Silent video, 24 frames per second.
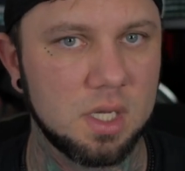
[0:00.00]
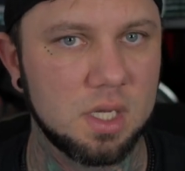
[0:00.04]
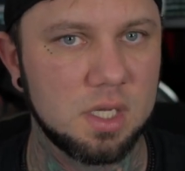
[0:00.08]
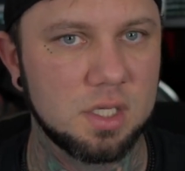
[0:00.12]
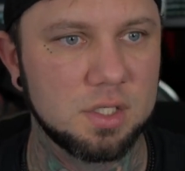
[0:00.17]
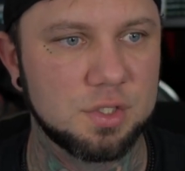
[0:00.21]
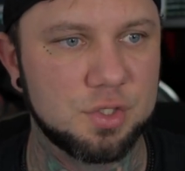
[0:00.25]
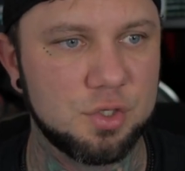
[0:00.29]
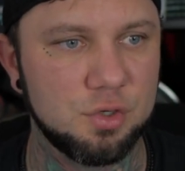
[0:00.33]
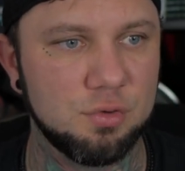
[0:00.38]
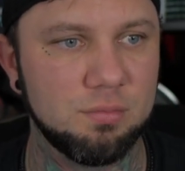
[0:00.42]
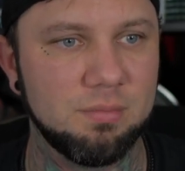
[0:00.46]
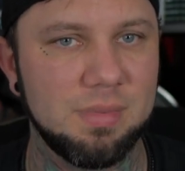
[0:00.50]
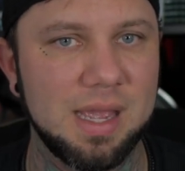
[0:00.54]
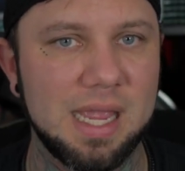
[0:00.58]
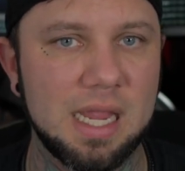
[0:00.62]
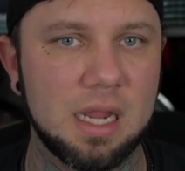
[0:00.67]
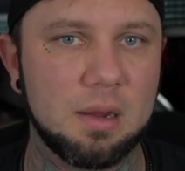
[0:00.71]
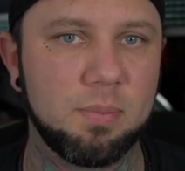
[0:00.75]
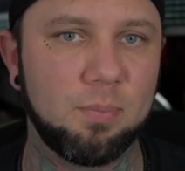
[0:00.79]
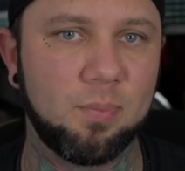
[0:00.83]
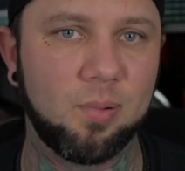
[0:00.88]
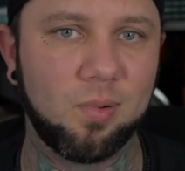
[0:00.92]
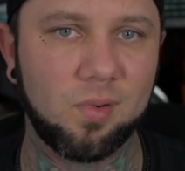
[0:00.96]
to
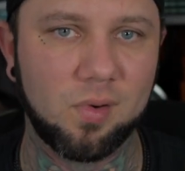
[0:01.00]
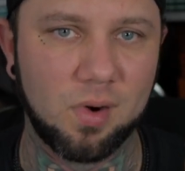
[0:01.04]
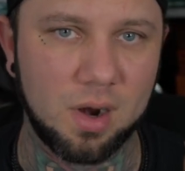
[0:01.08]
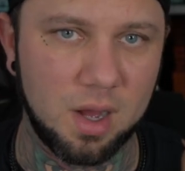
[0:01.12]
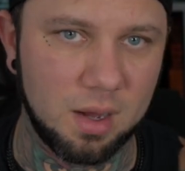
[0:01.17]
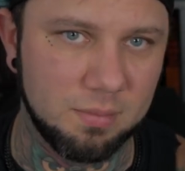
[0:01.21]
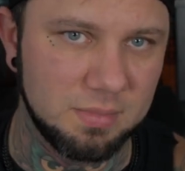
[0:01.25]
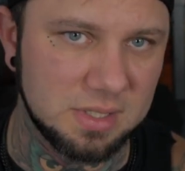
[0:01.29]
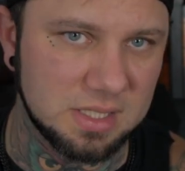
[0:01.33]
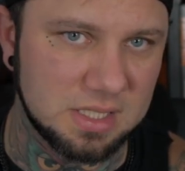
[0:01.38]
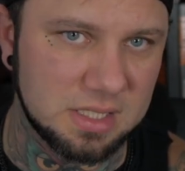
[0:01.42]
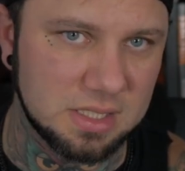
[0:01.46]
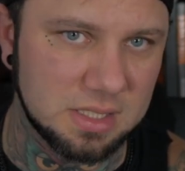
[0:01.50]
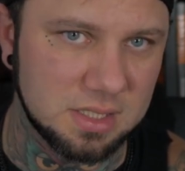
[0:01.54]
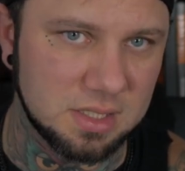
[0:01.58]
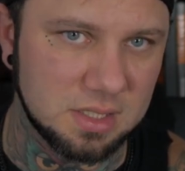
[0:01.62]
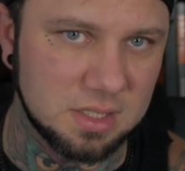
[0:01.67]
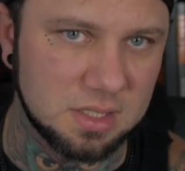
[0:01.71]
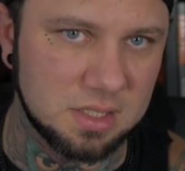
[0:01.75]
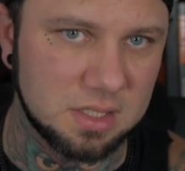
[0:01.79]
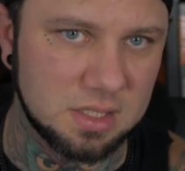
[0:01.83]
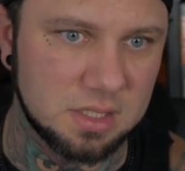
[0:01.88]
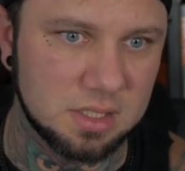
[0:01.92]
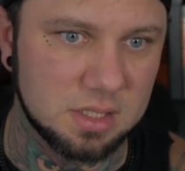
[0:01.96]
make
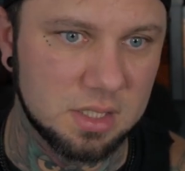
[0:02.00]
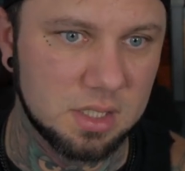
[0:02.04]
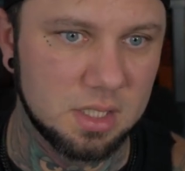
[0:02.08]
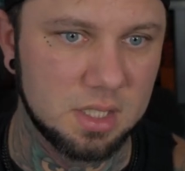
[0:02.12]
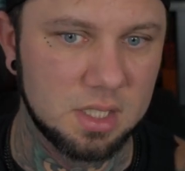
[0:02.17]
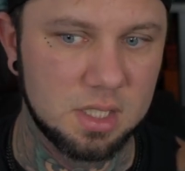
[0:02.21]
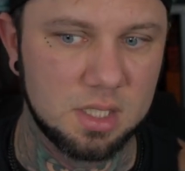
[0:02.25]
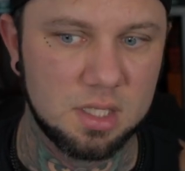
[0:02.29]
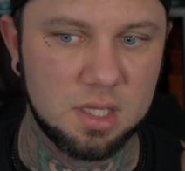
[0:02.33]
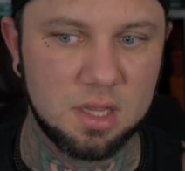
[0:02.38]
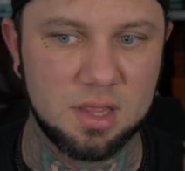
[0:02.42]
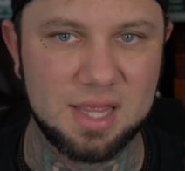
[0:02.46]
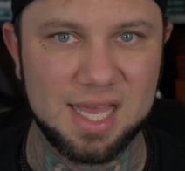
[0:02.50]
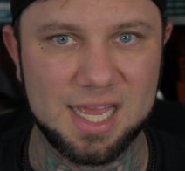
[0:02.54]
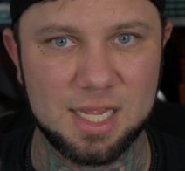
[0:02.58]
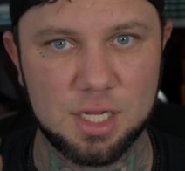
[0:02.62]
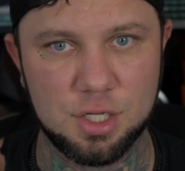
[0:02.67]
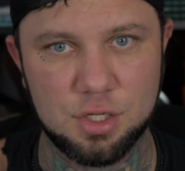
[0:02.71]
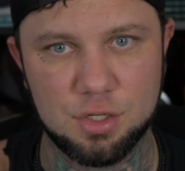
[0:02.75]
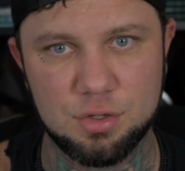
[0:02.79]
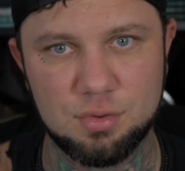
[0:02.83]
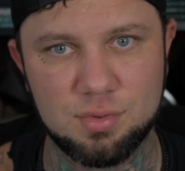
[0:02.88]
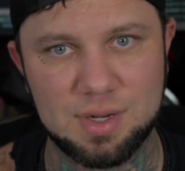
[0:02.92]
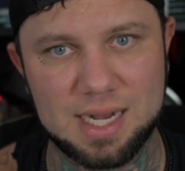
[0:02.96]
promises that
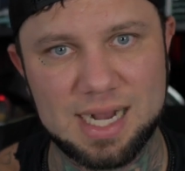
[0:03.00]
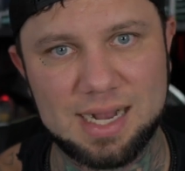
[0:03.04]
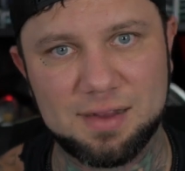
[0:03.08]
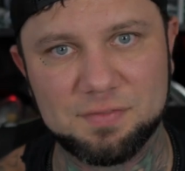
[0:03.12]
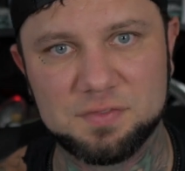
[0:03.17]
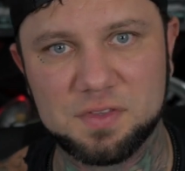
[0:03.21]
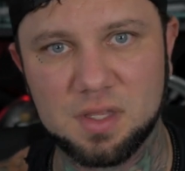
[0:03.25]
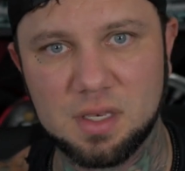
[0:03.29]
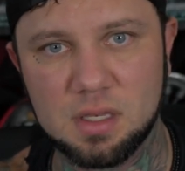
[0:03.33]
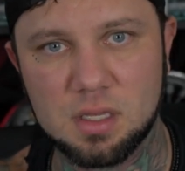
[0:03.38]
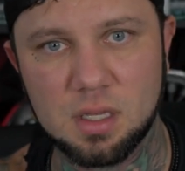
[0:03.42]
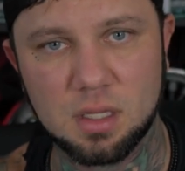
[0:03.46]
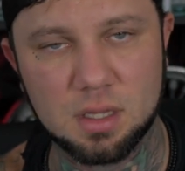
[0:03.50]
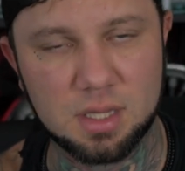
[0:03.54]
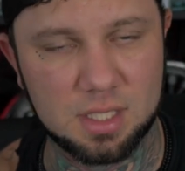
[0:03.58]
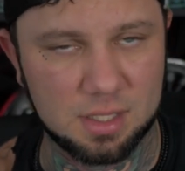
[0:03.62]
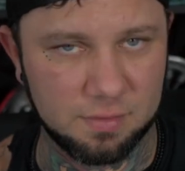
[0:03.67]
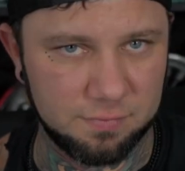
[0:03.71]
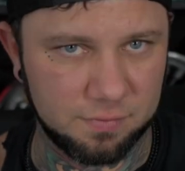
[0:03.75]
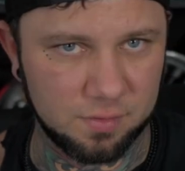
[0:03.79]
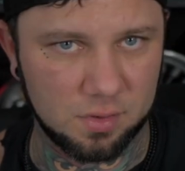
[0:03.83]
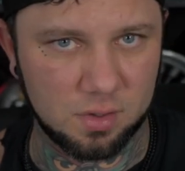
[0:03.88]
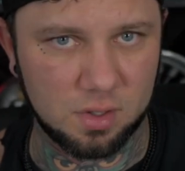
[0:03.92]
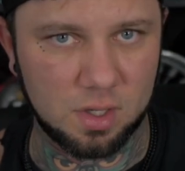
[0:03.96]
you have to
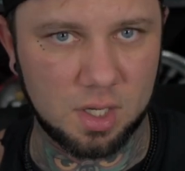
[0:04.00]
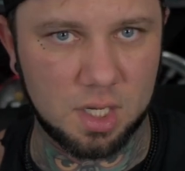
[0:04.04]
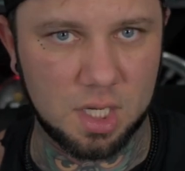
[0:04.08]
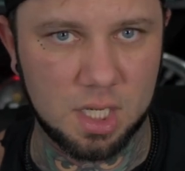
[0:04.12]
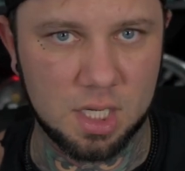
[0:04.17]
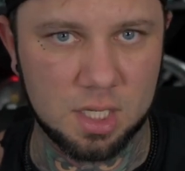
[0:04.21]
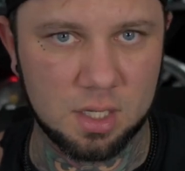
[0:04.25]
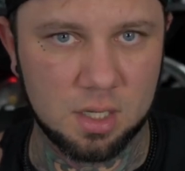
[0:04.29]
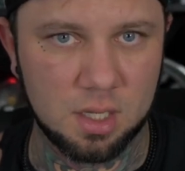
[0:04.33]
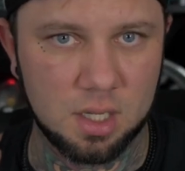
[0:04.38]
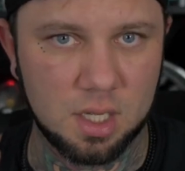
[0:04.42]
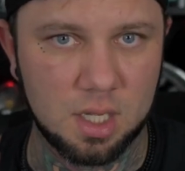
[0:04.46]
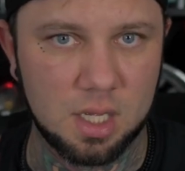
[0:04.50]
deliver on,